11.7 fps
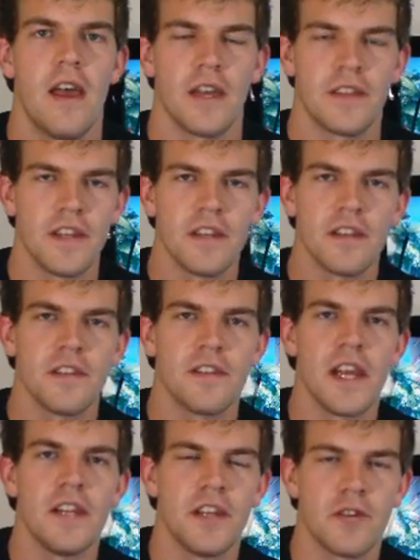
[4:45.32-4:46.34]
At the end of the
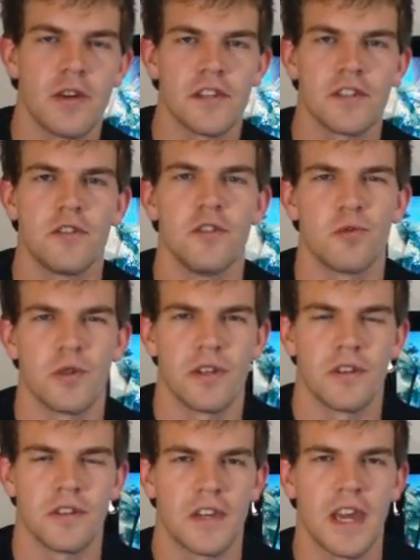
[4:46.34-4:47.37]
day, Dead Rising 2 is one of
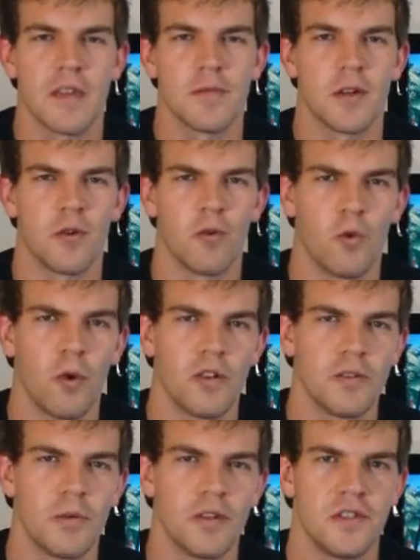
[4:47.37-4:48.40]
those games that
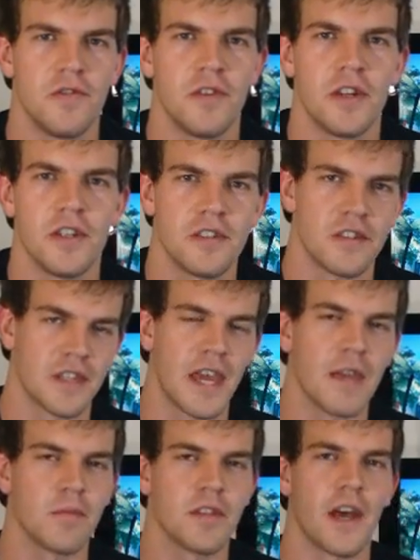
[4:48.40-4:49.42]
rewards perseverance and
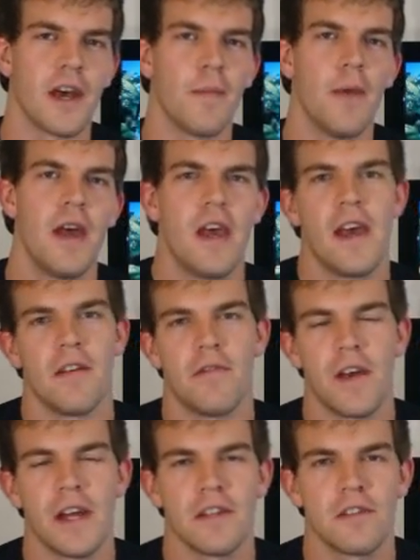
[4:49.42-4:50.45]
game time, and
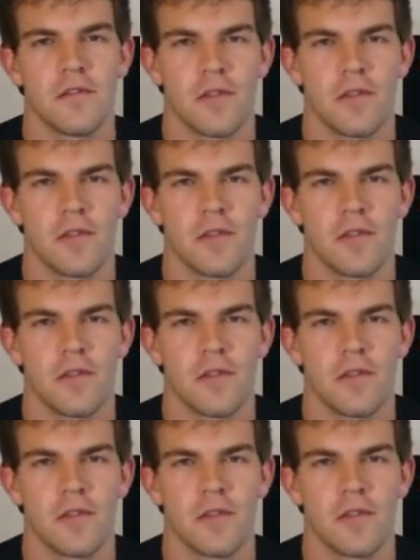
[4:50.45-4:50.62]
fans of